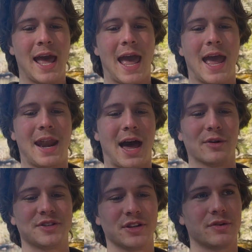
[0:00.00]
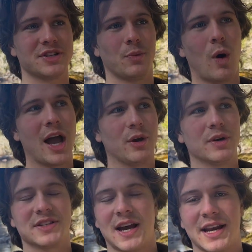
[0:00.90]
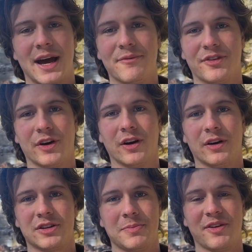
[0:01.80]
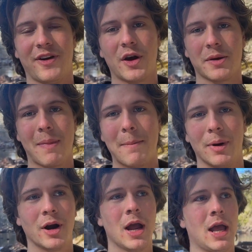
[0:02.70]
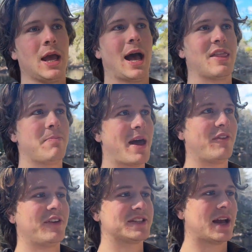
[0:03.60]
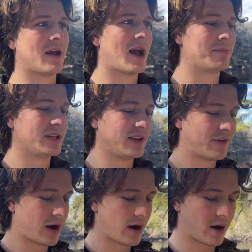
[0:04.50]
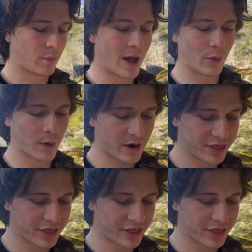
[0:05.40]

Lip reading: And I don't see the reason why you wouldn't sign up to be a founding member. The benefits, I believe, are well worth